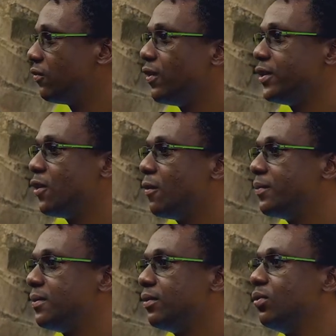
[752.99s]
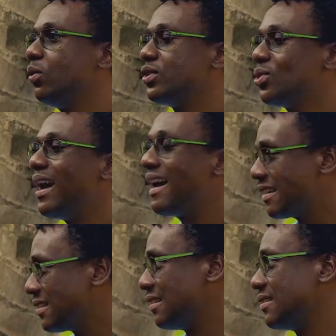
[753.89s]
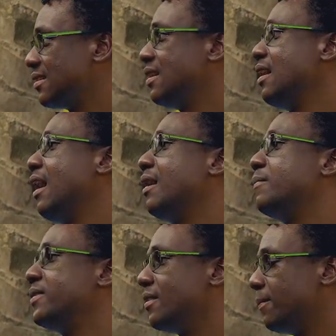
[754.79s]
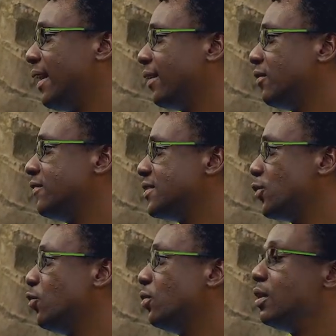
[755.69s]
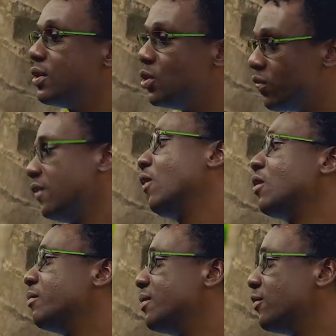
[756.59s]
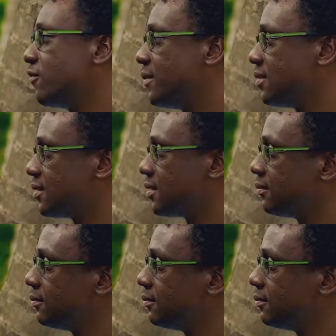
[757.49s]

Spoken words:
for young people who want to access and be a part of this whole youth economy movement?